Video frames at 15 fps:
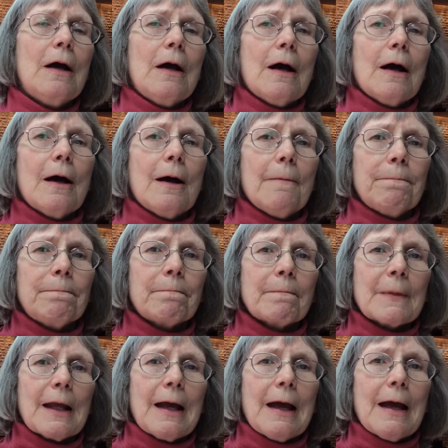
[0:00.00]

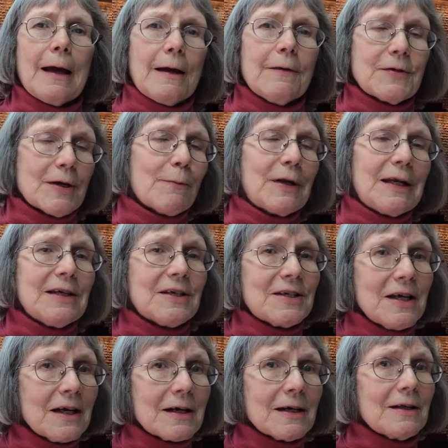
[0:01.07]
If somebody's
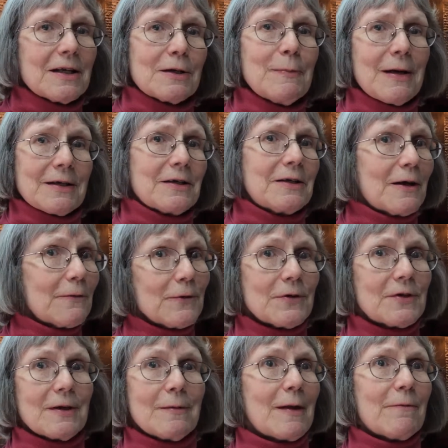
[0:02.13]
sick and this makes a
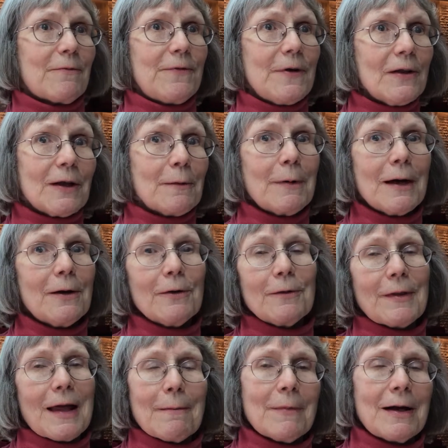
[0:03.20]
difference in them feeling
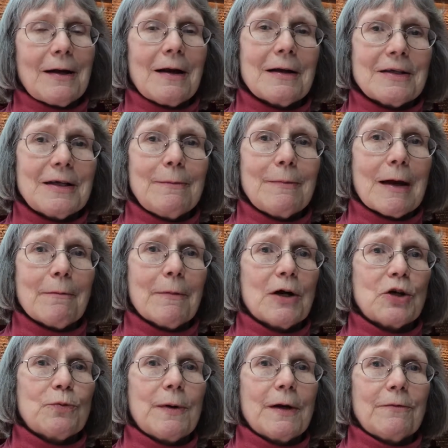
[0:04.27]
better, that might not seem that
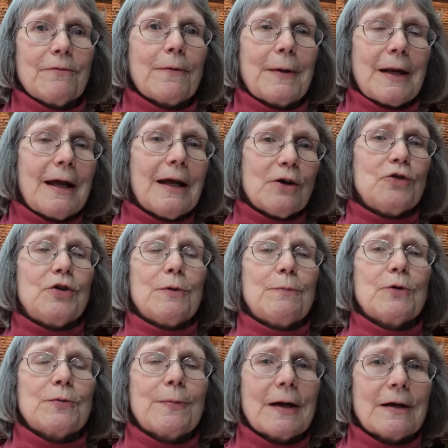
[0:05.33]
much, but from an energy
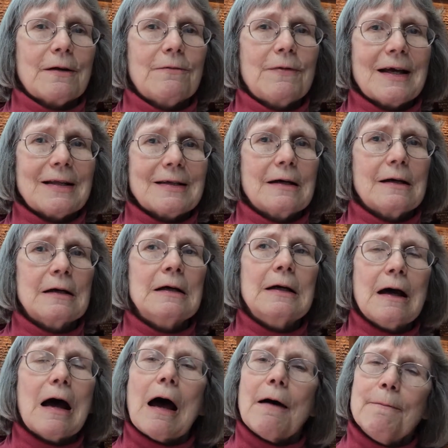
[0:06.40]
perspective, that's a
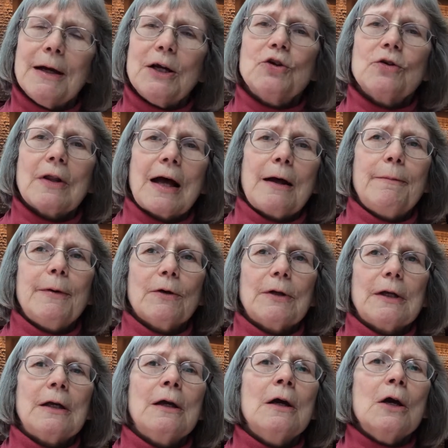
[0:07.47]
major
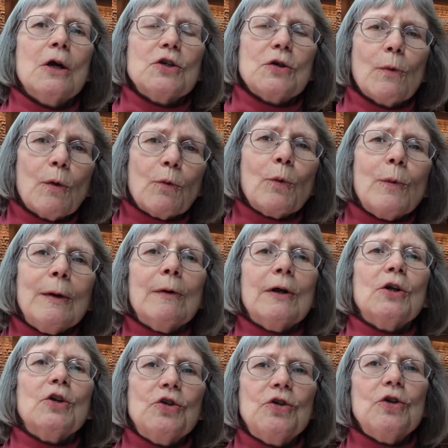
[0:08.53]
liability. So what we
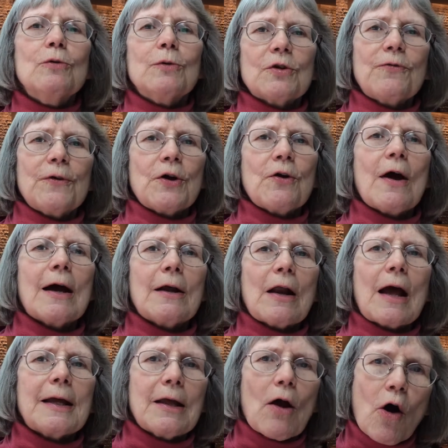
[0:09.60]
wanted to do was figure out,
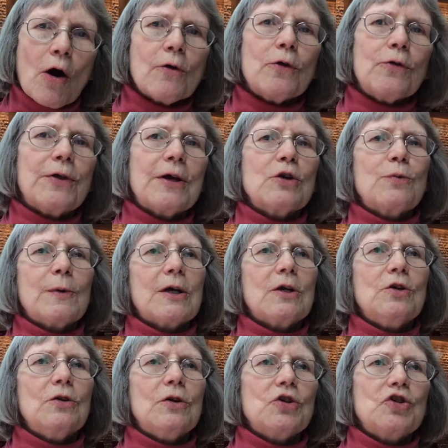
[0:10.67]
are there things we
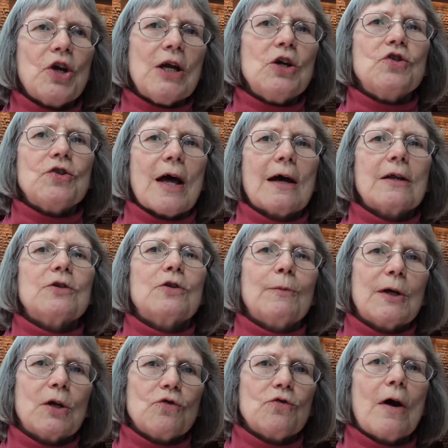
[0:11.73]
can do to change that so
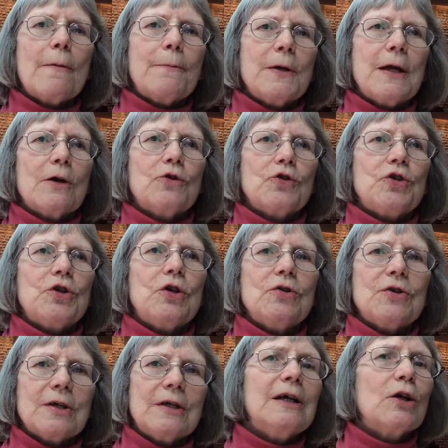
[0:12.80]
we can drop the energy
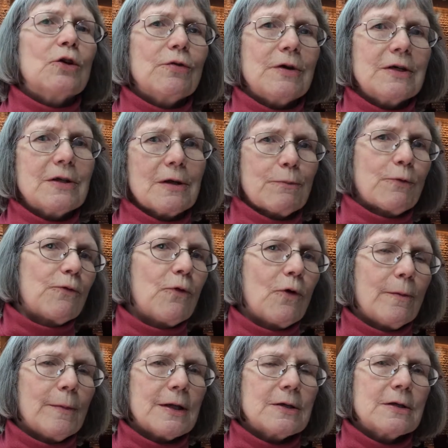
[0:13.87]
use and increase the
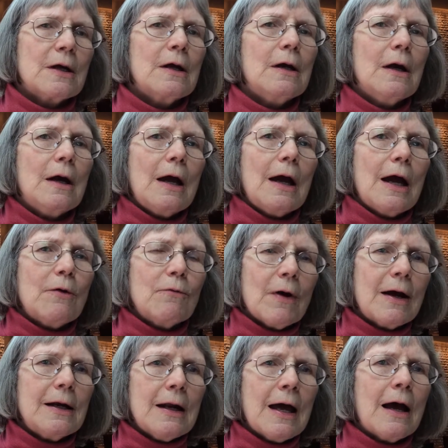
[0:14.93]
performance? And
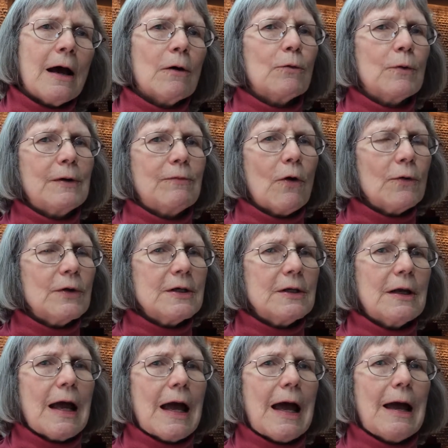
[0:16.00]
right now, we've only
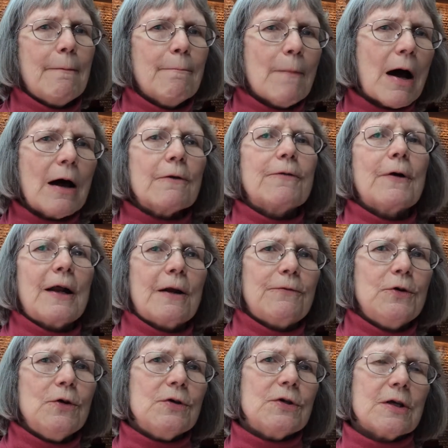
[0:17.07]
modified a
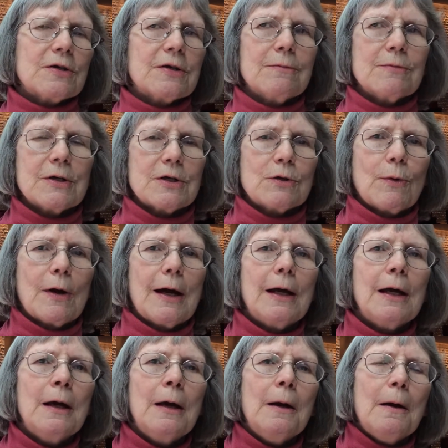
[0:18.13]
few systems this
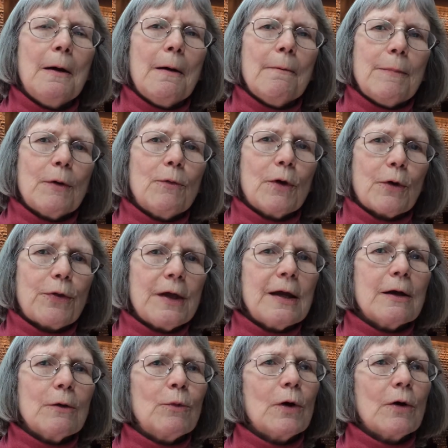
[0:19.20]
way, but we're
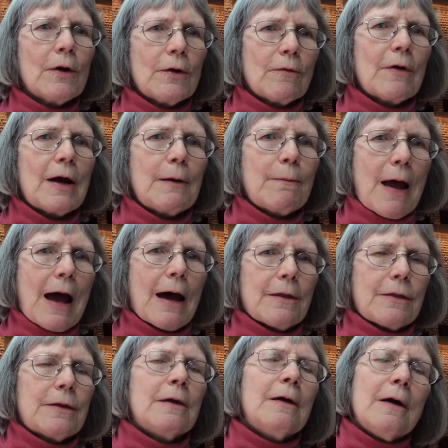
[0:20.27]
thinking we're on the right path.